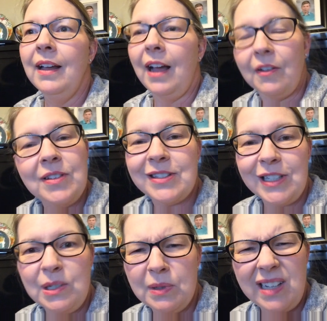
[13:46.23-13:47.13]
Obviously
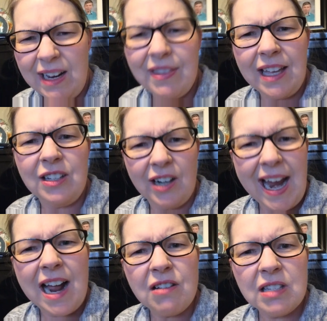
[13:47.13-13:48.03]
you wouldn't have that in your
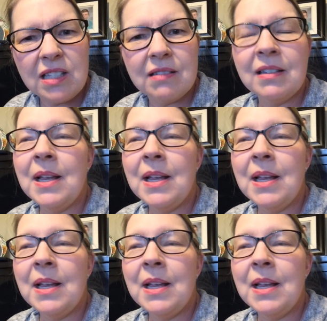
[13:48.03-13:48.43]
house,